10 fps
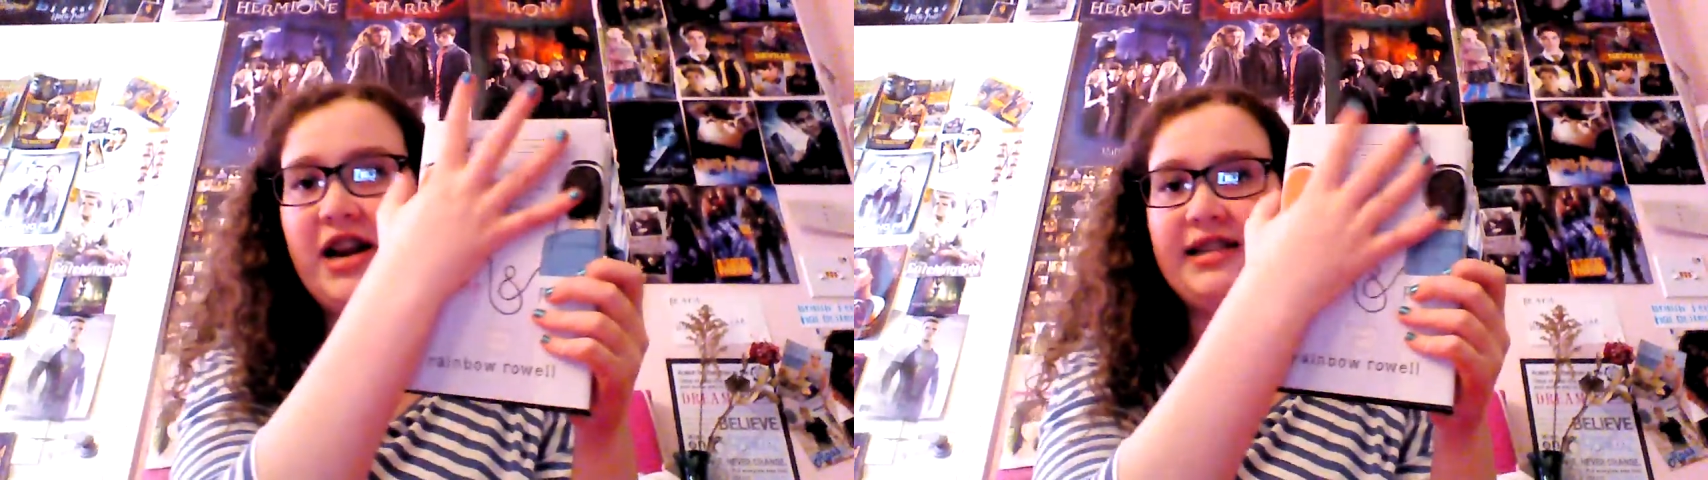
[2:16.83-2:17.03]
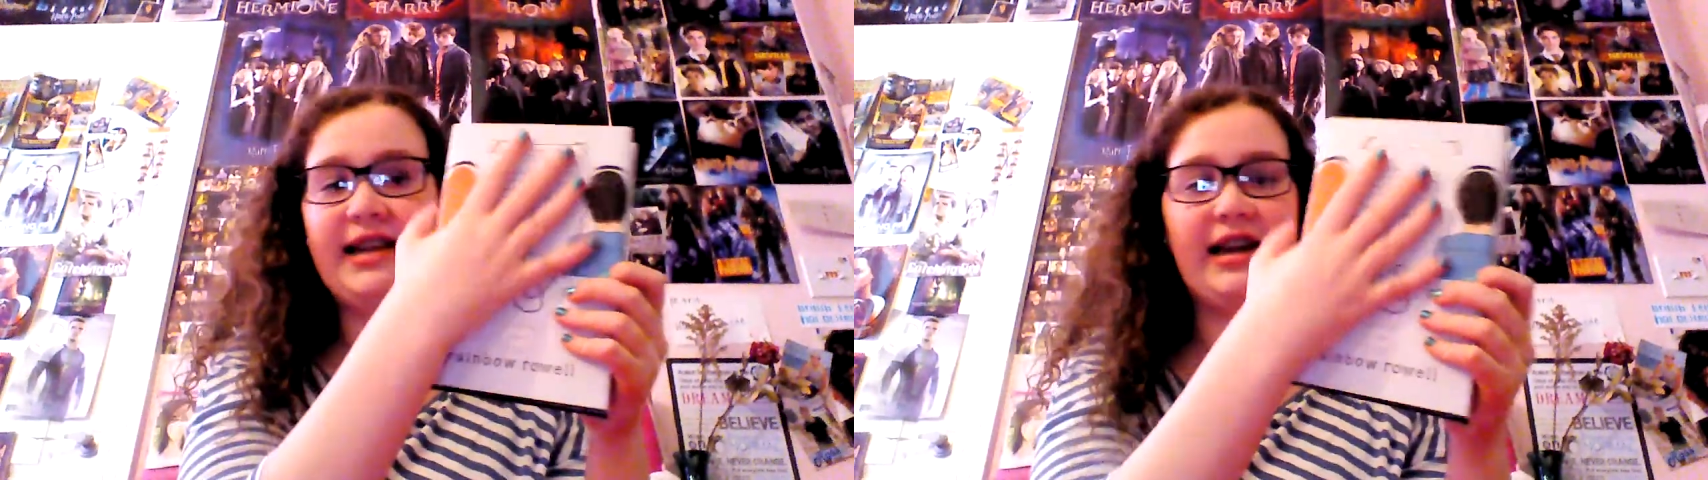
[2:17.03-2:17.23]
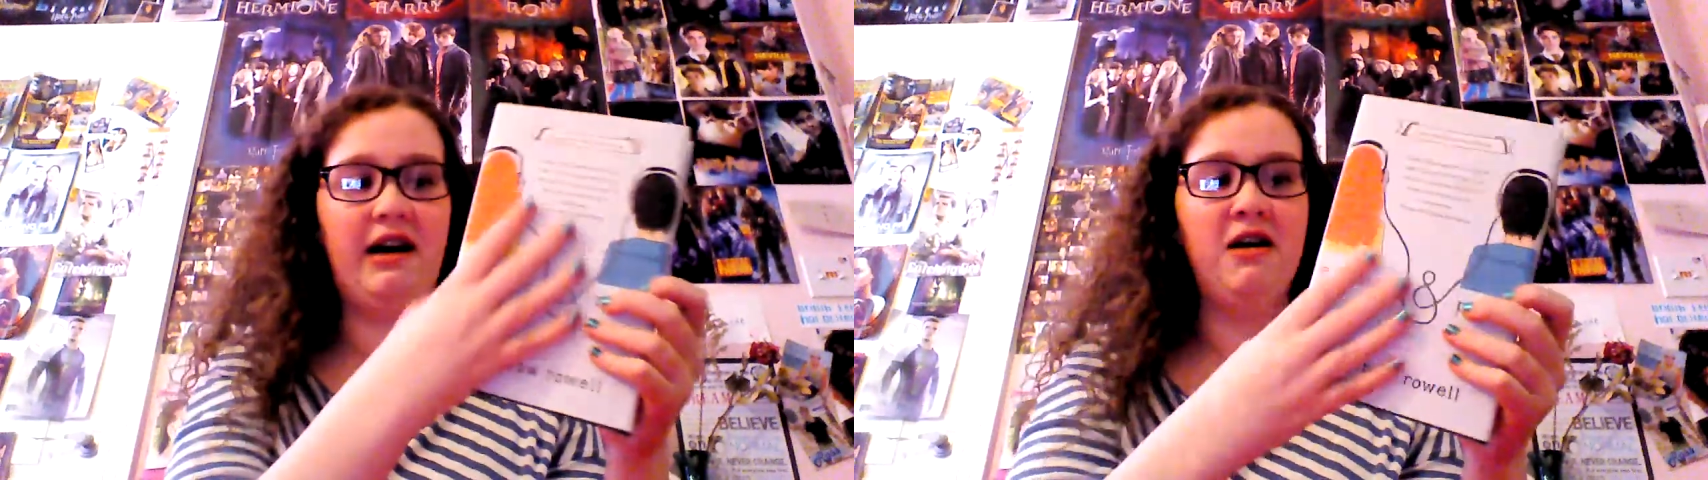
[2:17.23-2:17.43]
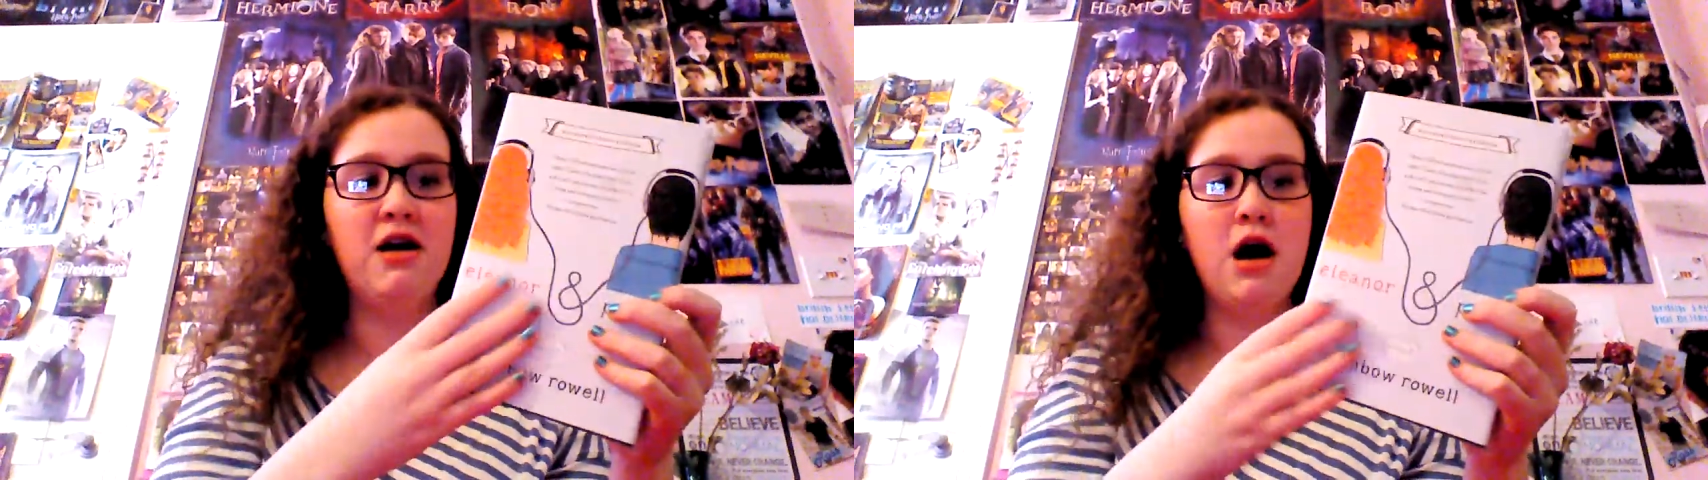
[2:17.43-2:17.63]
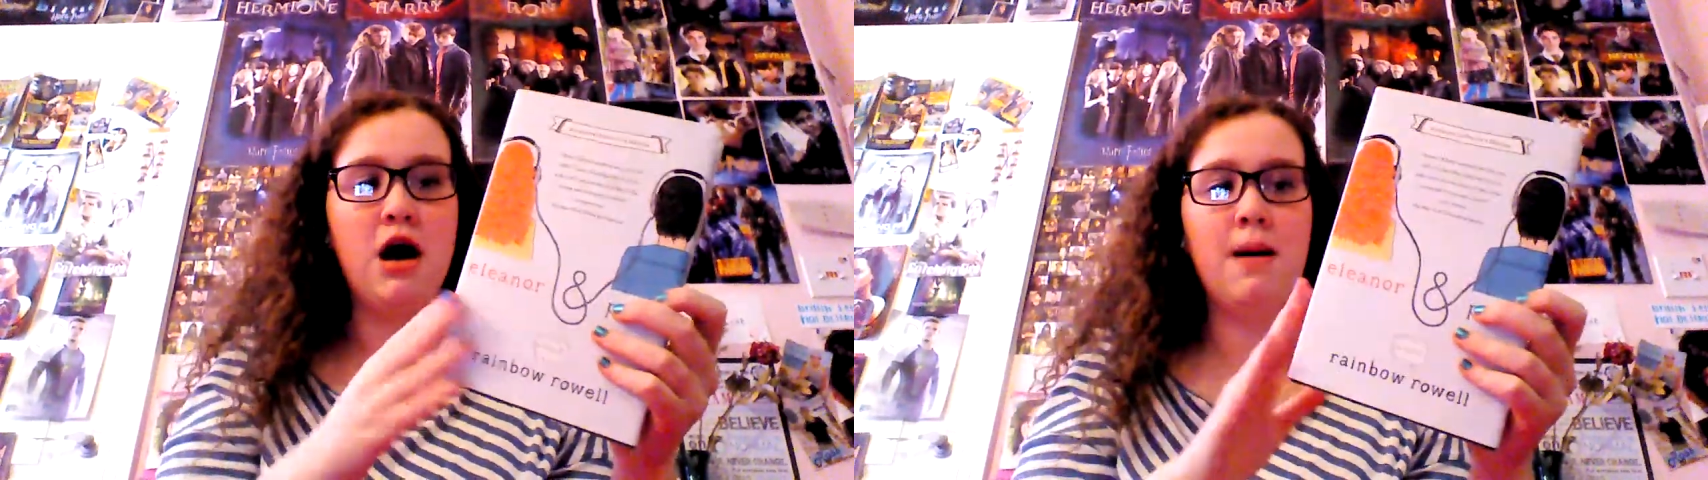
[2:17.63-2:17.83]
and it's like a
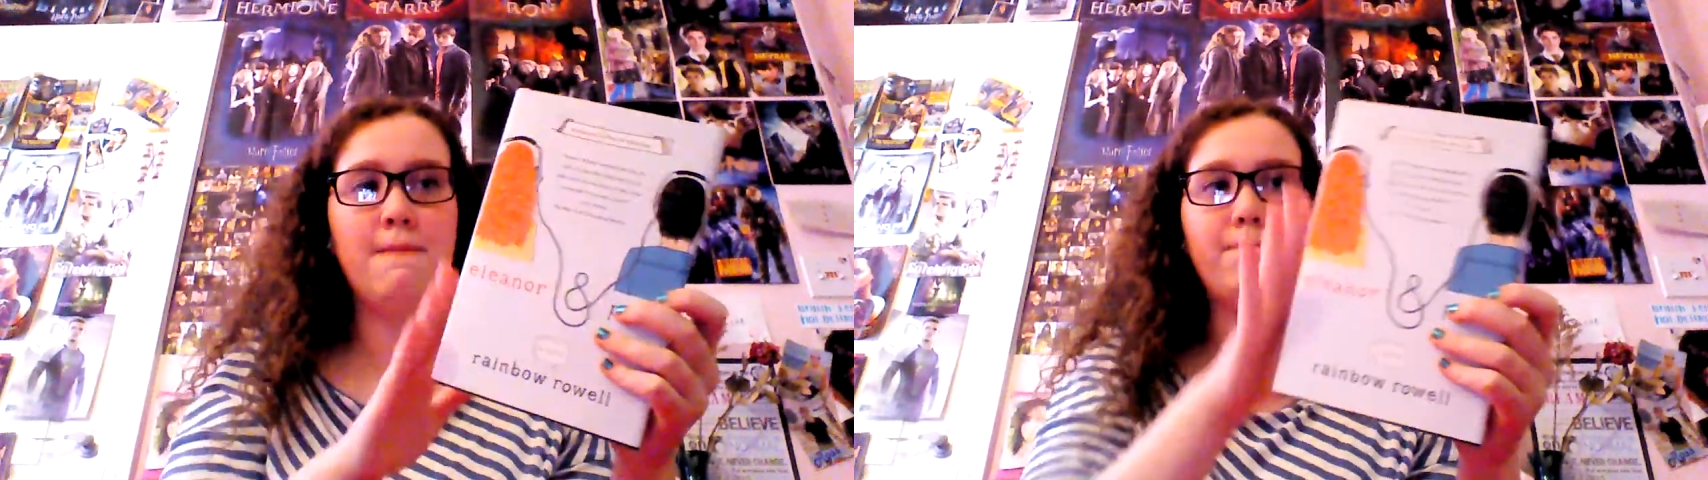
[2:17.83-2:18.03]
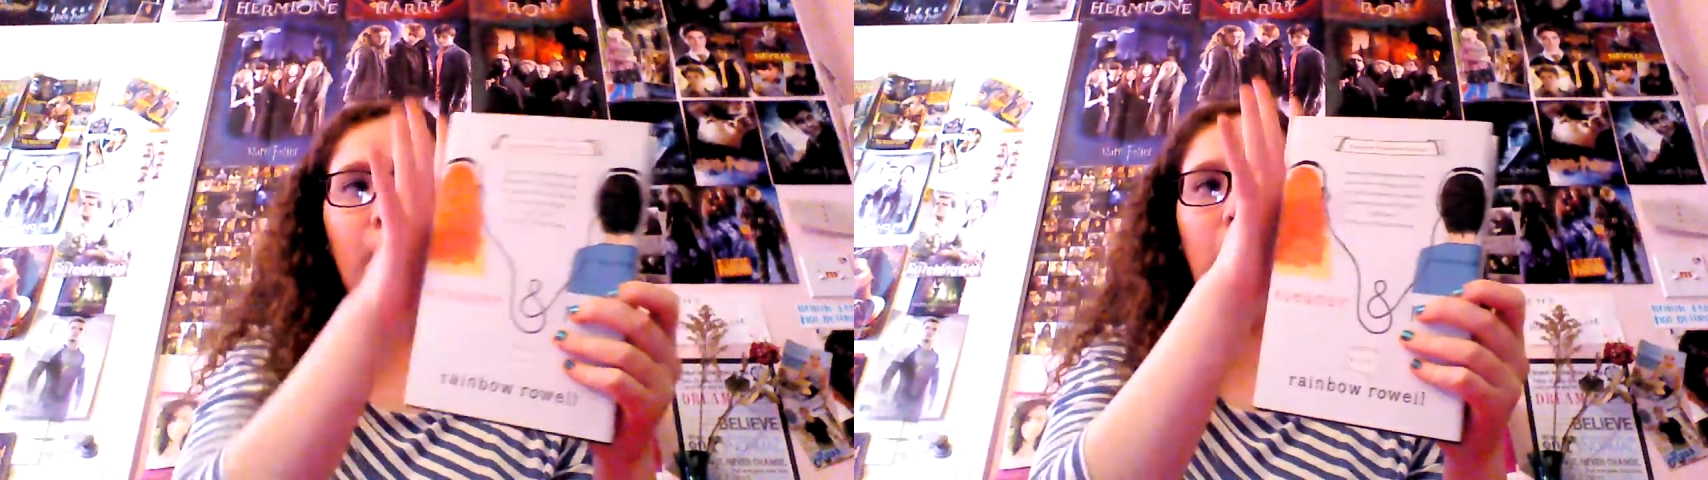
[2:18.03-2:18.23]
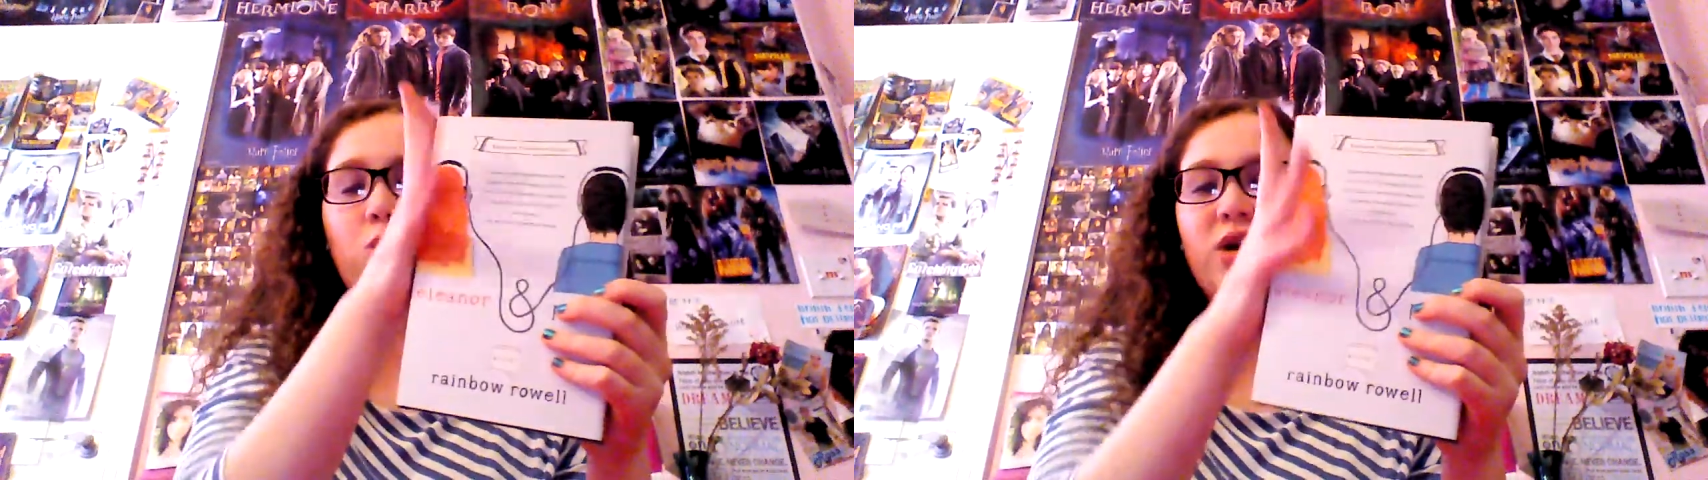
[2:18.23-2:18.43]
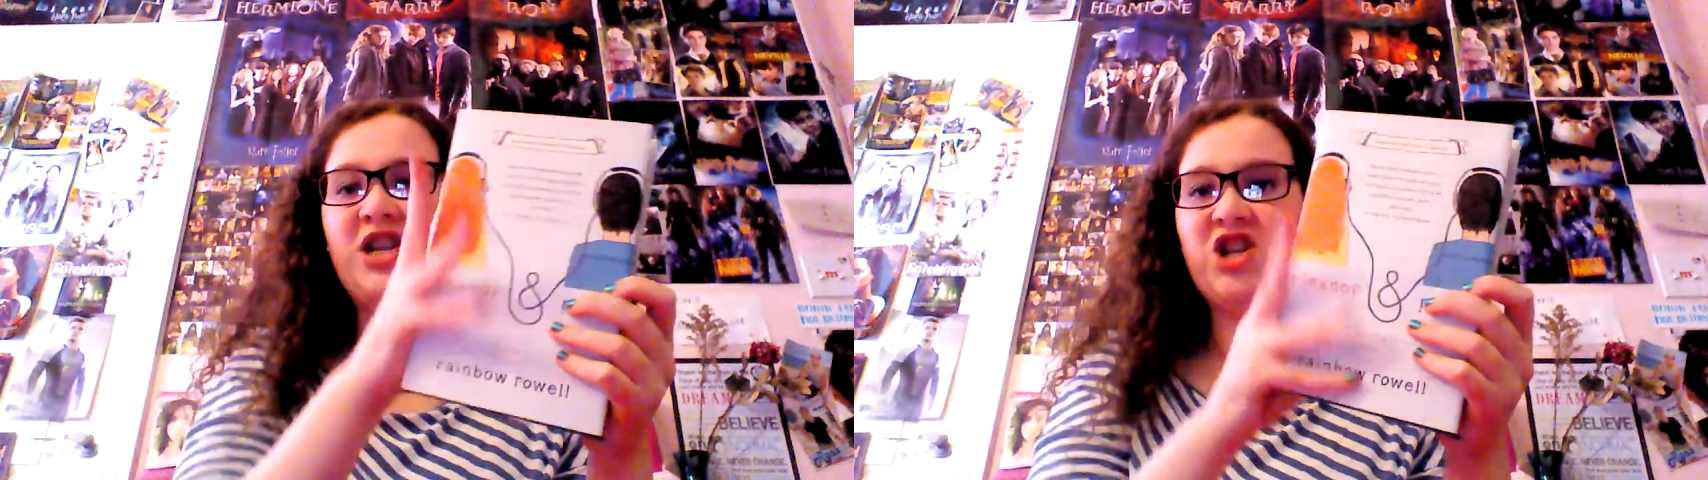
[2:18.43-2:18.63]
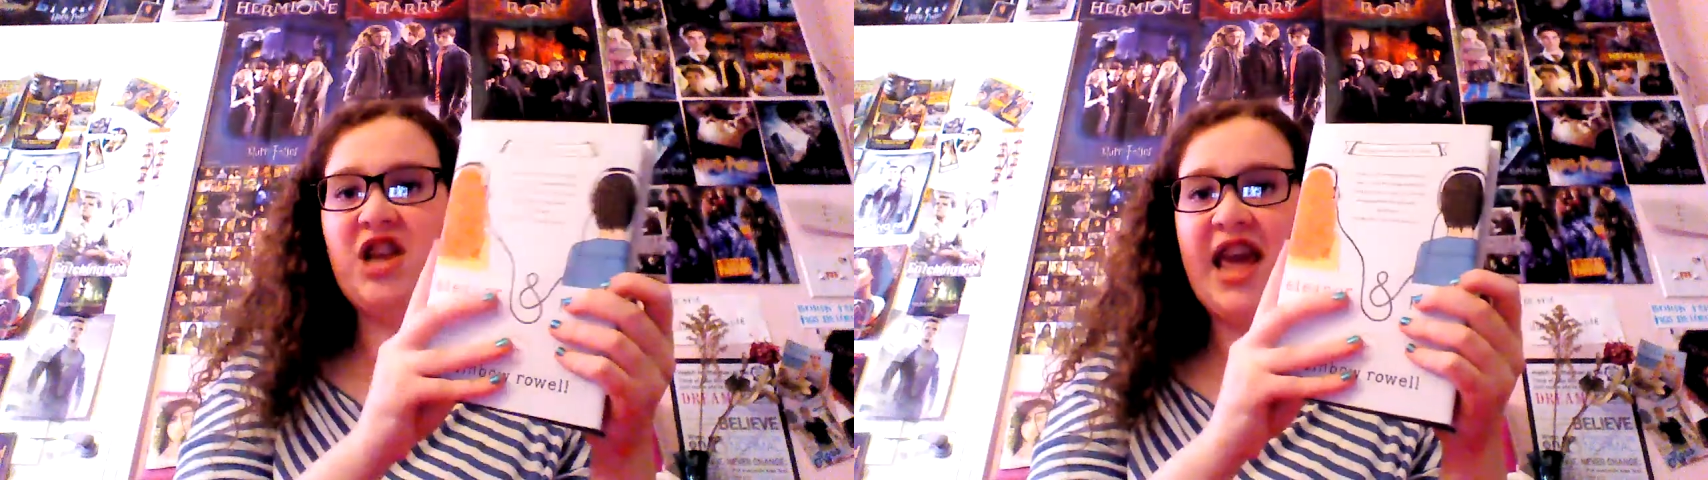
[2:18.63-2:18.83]
bluish